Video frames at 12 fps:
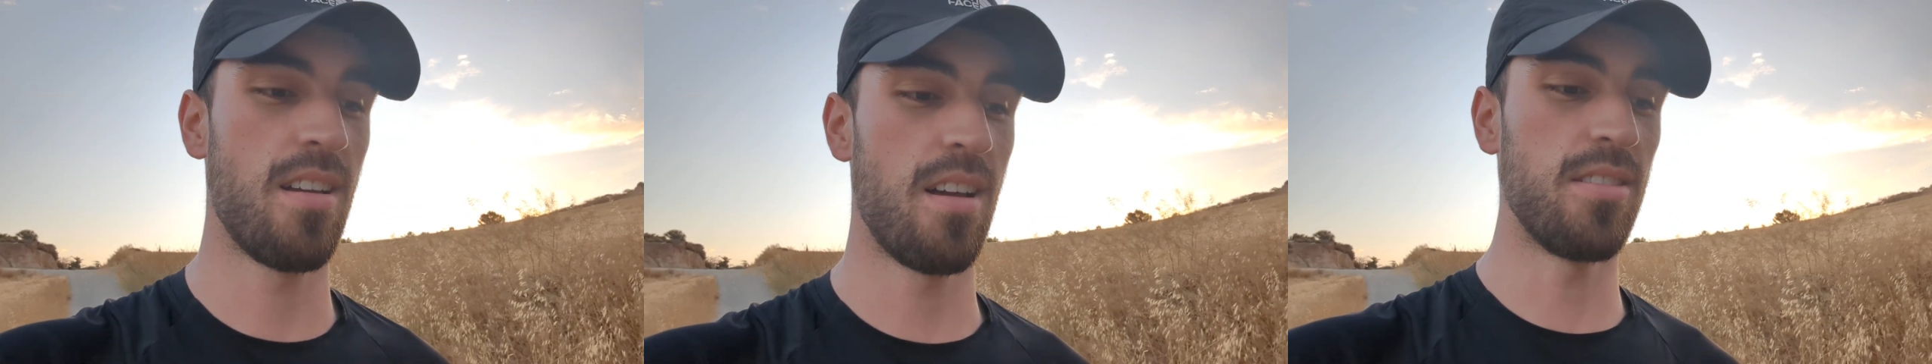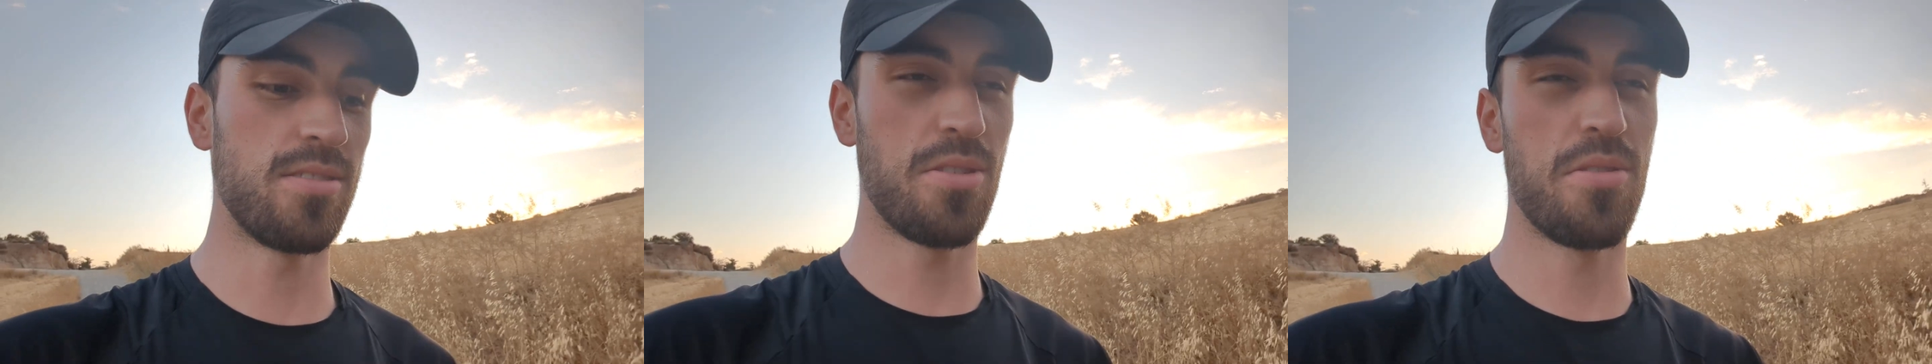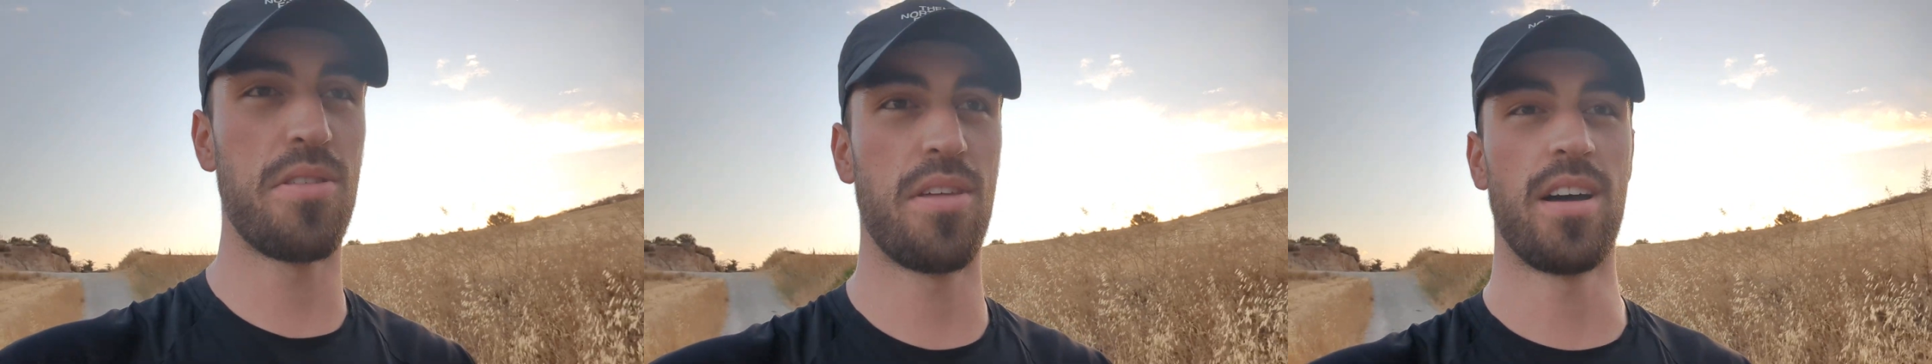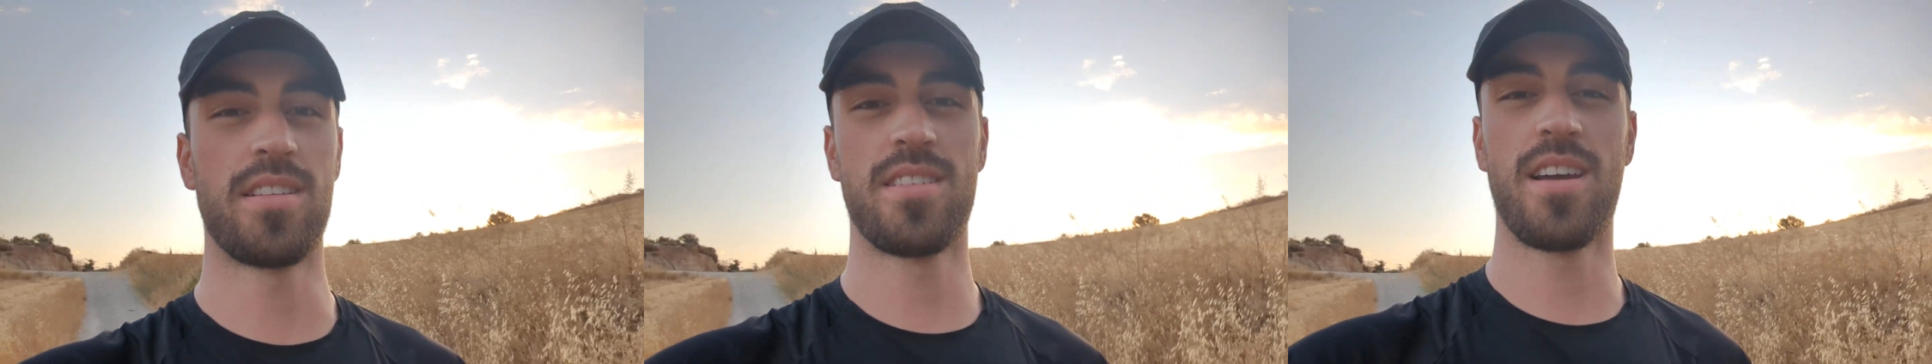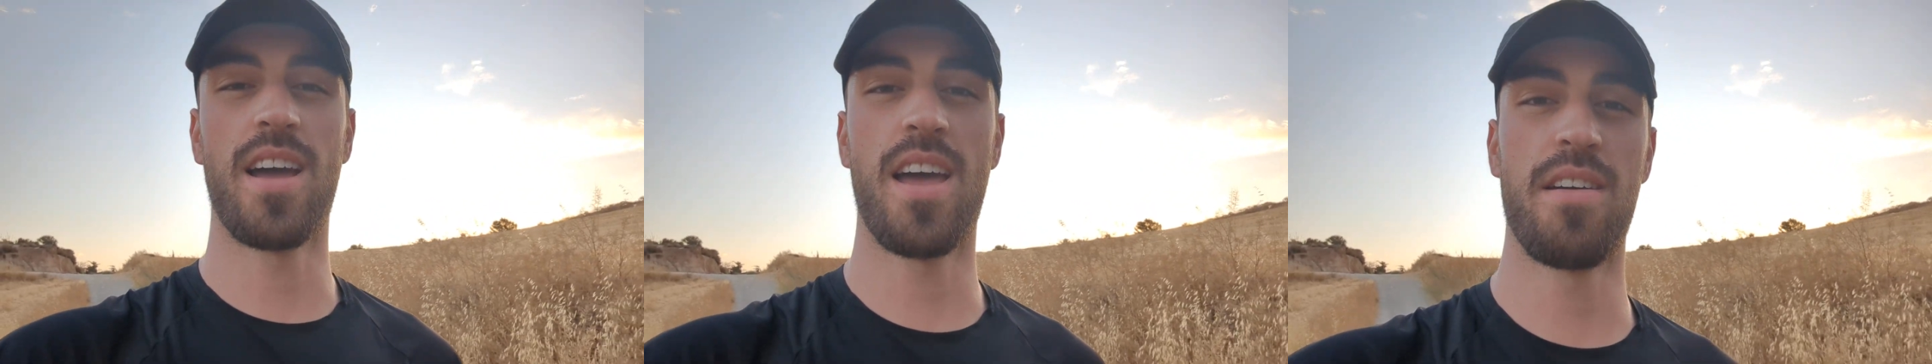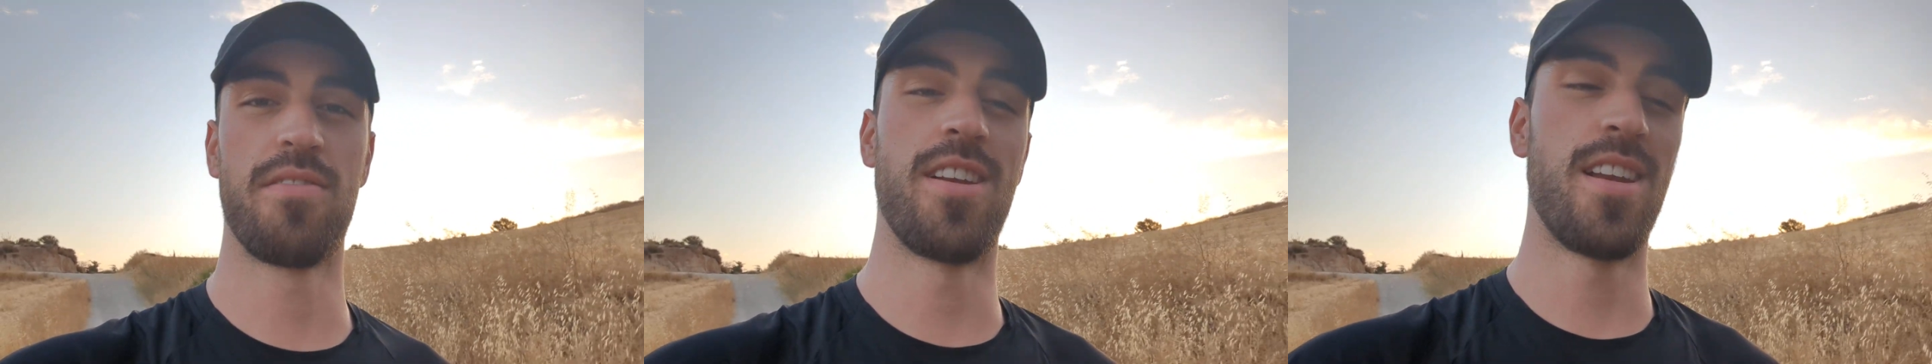also thoughts I
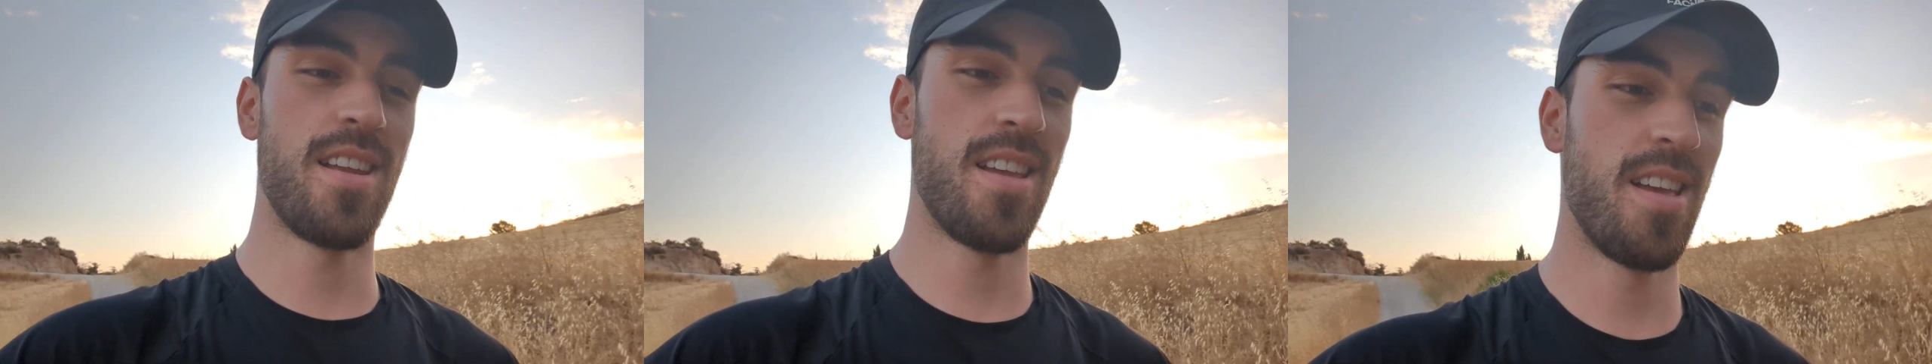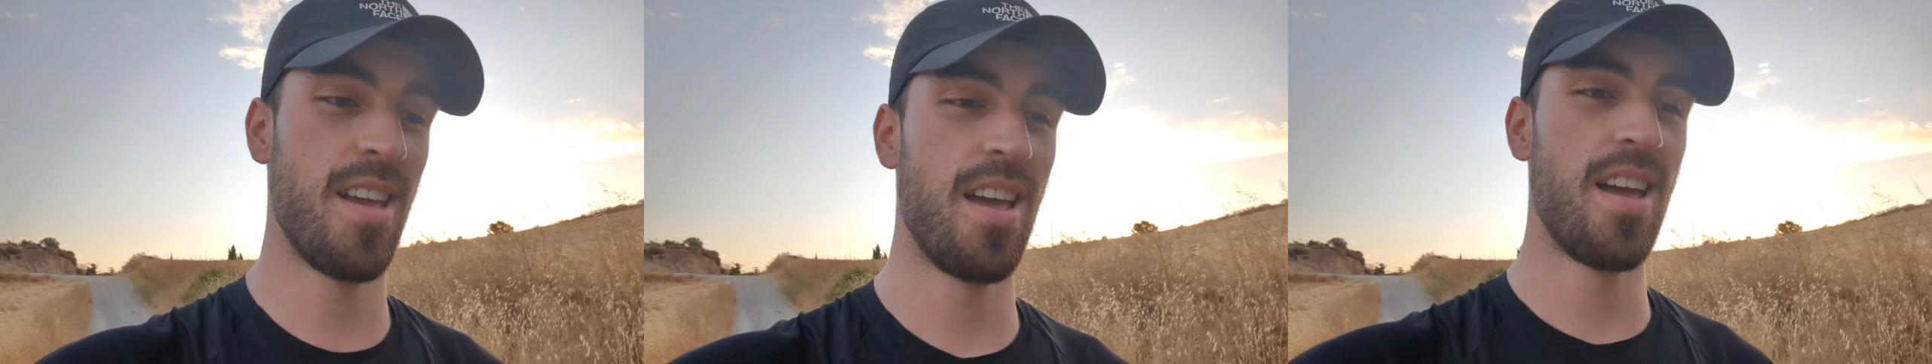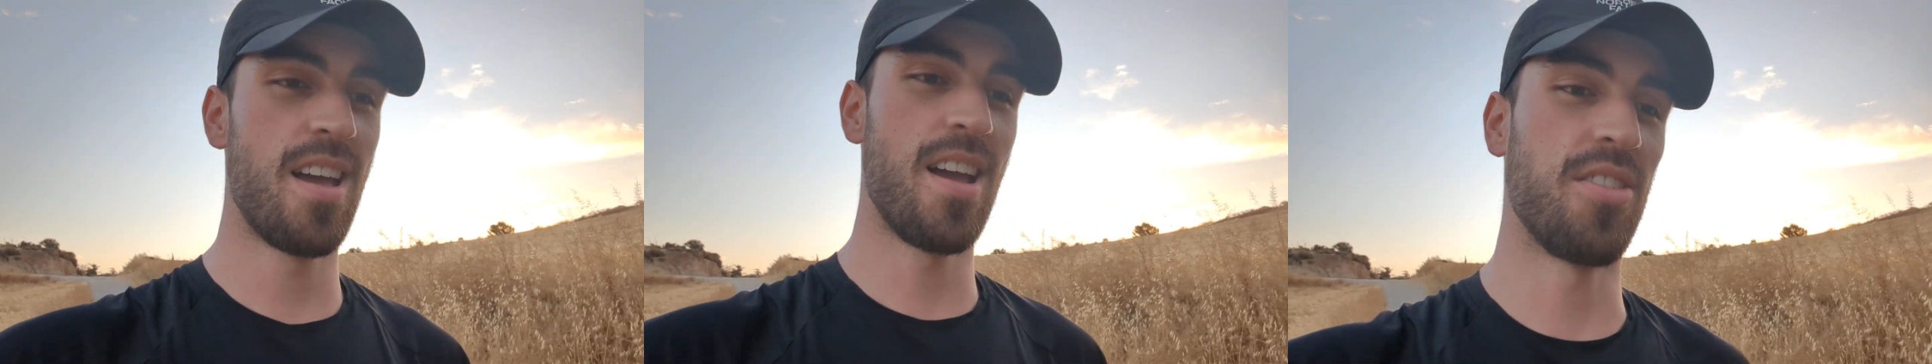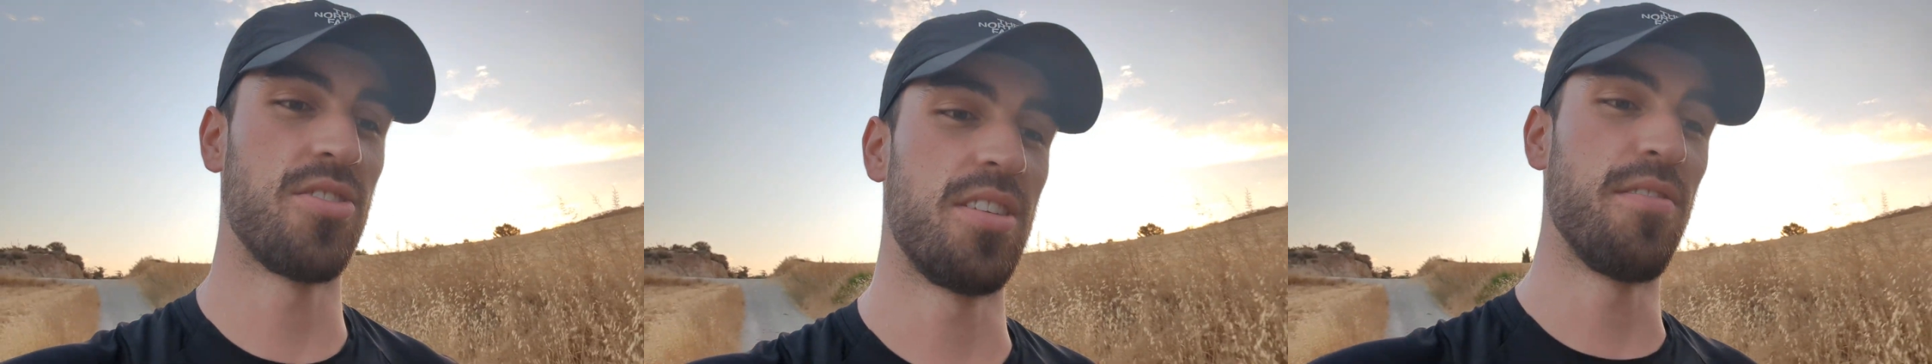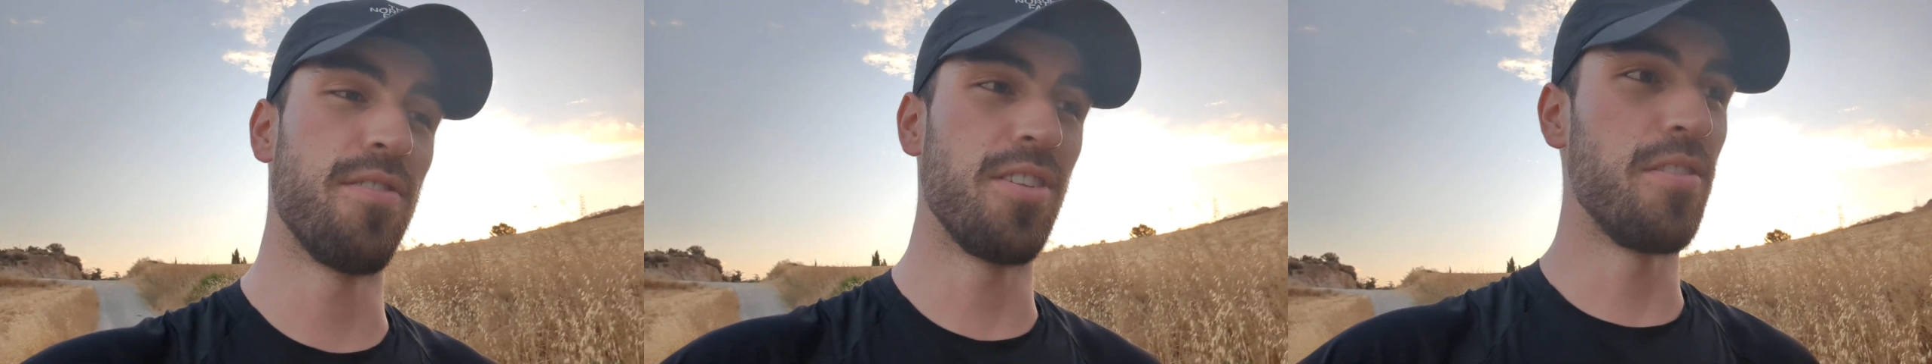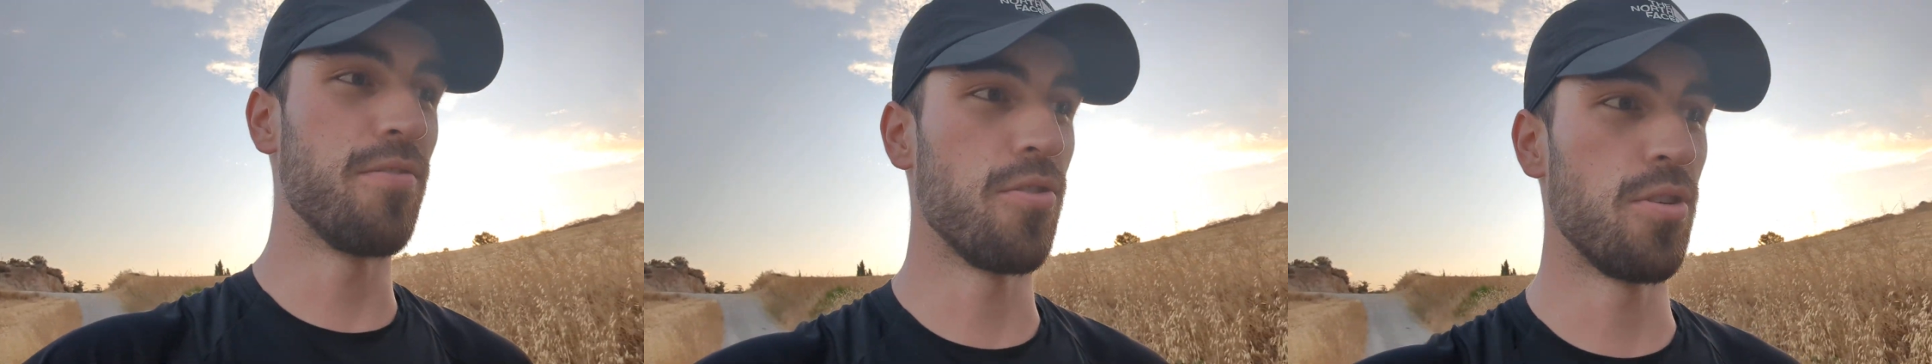haven't actually
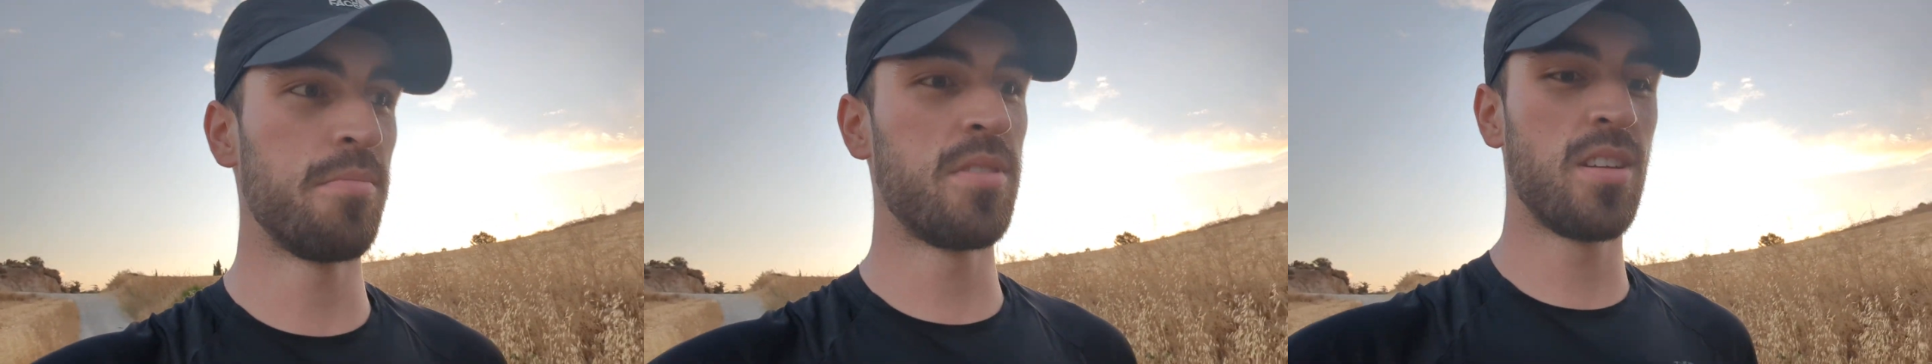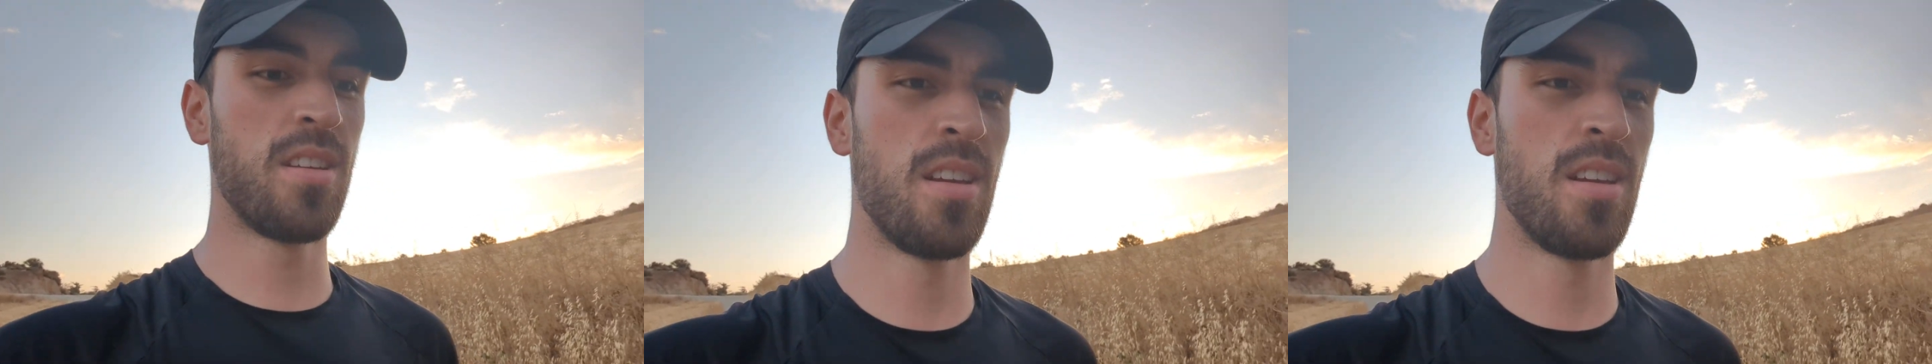fully formed.